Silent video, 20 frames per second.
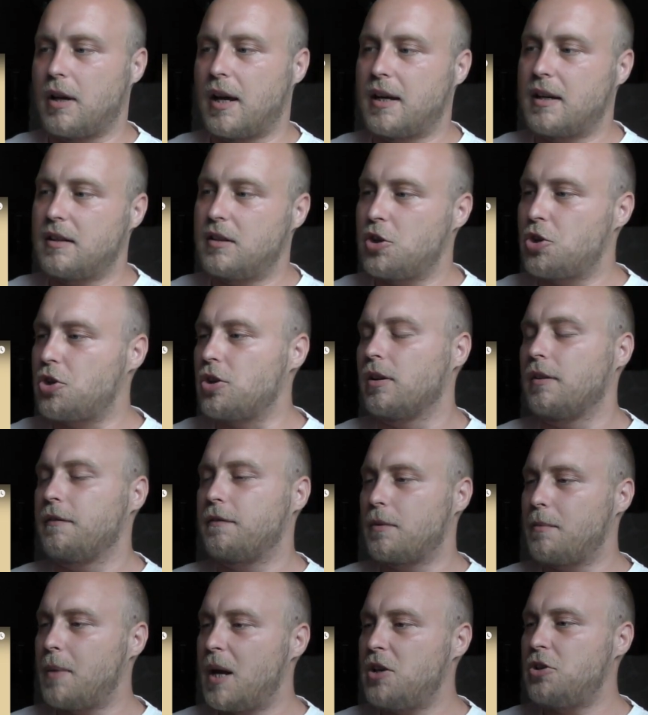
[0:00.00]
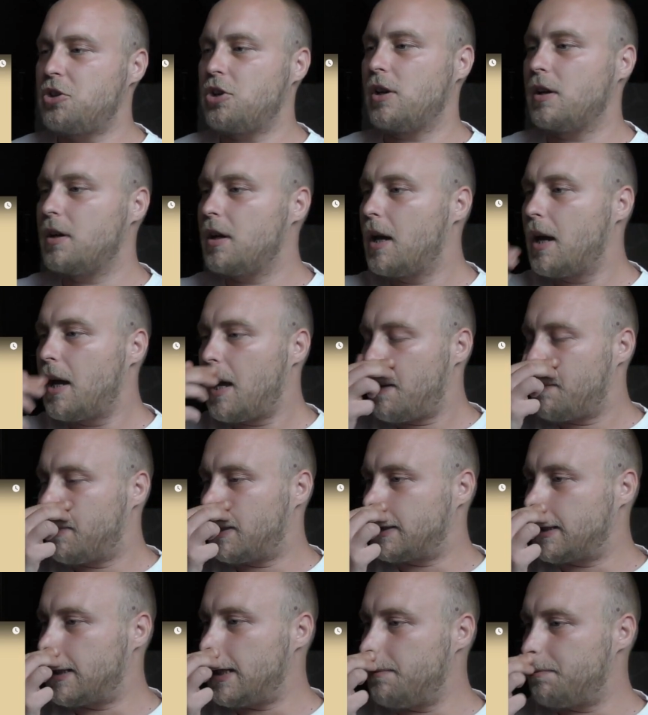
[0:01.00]
Additional information.
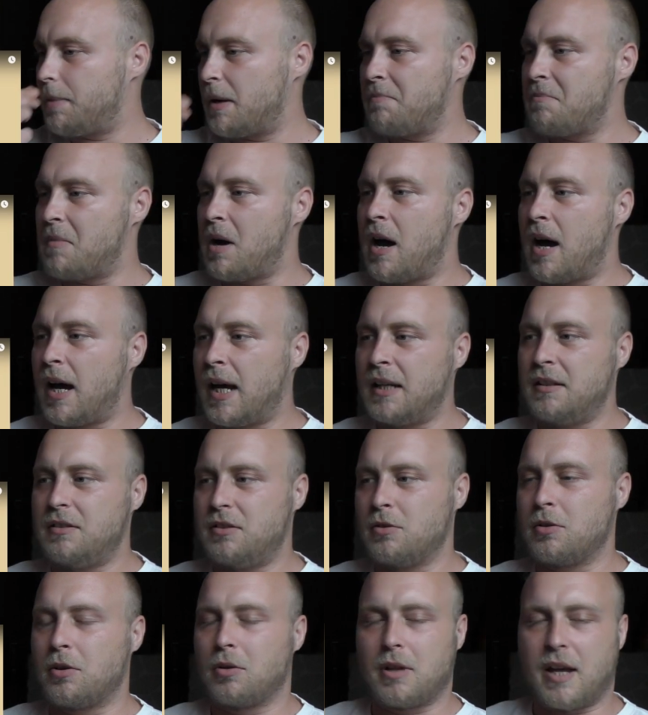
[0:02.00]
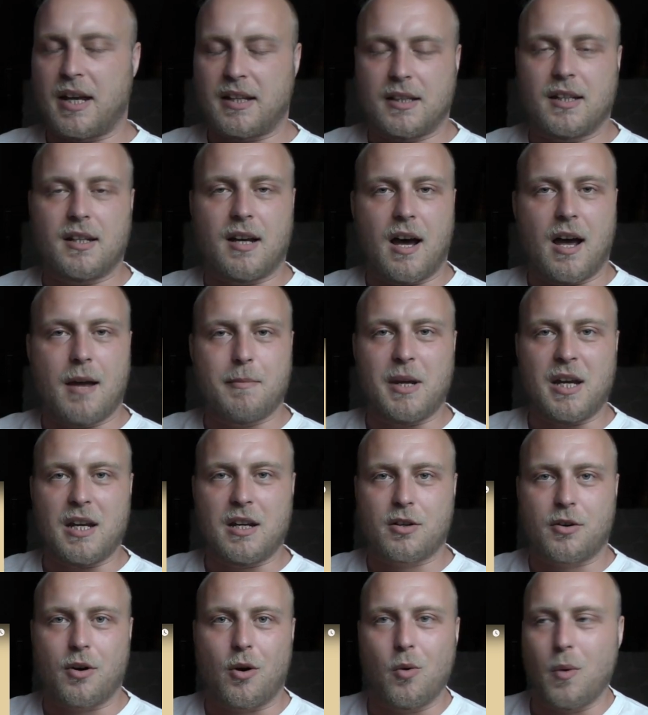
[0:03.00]
But keep in mind, that I'm a
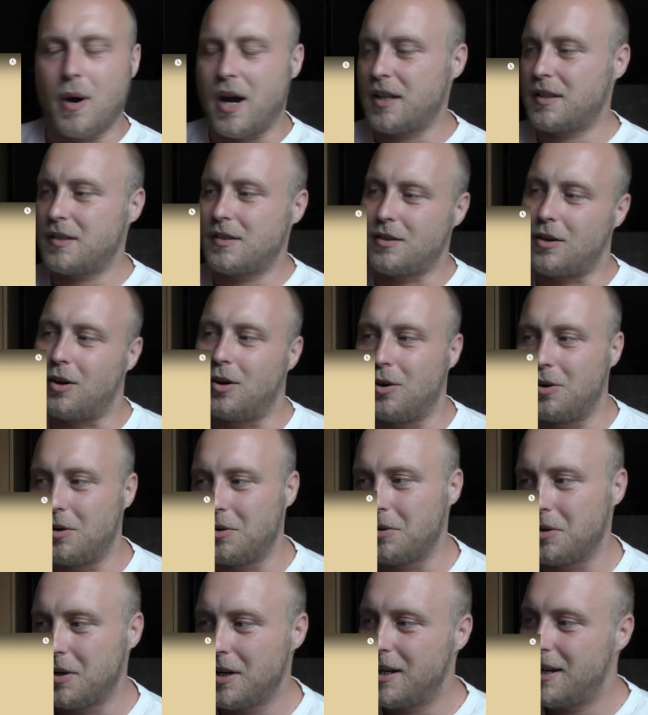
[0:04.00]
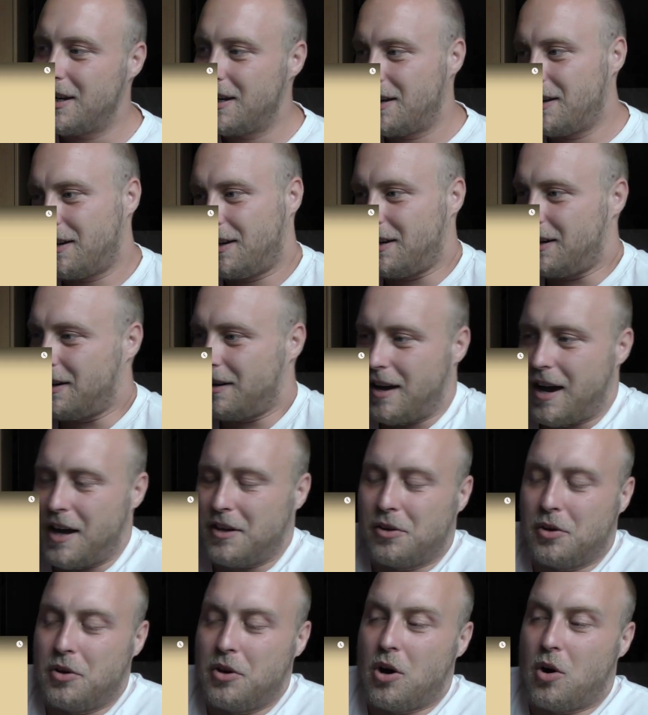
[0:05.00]
Croat. So I
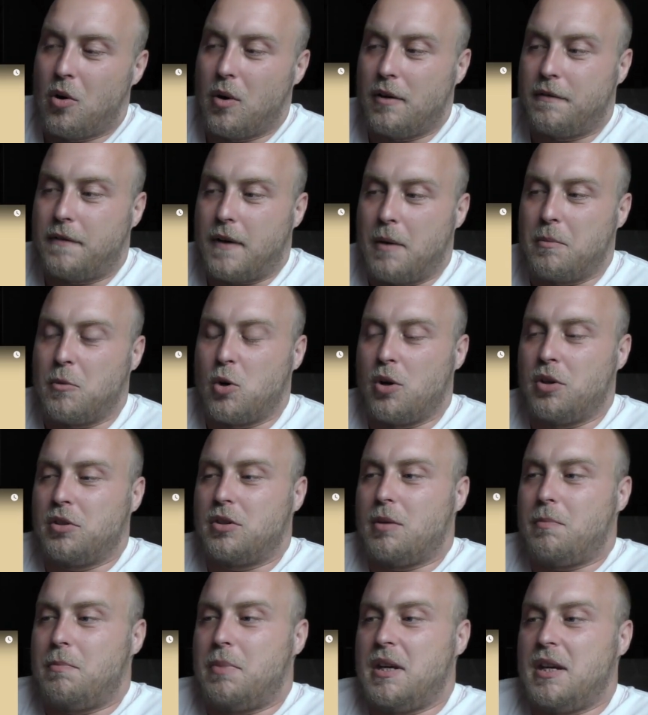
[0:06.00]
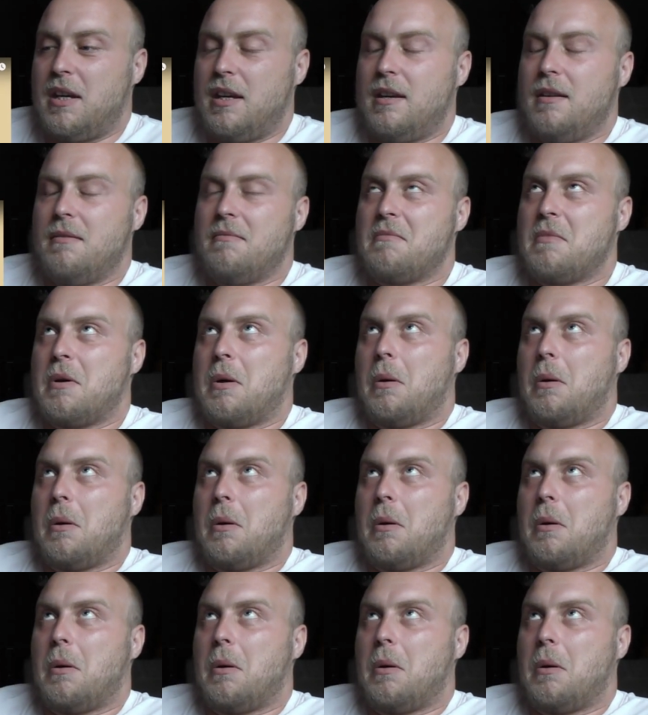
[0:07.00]
don't know if I'm going to be,